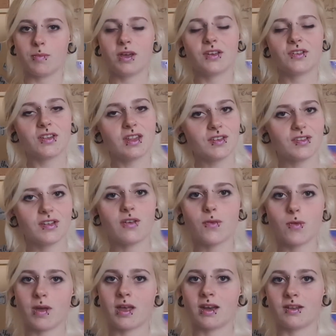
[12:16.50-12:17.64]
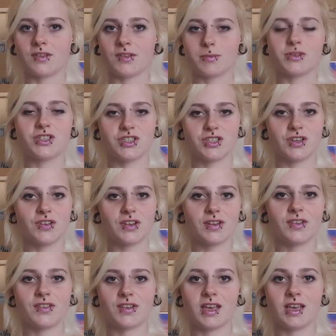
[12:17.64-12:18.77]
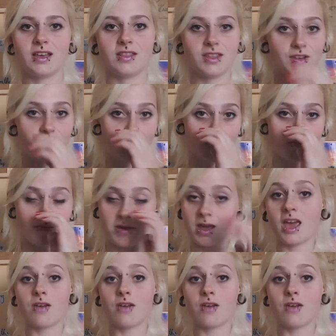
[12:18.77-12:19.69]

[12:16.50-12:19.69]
Because of their self-awareness, magicians can see things from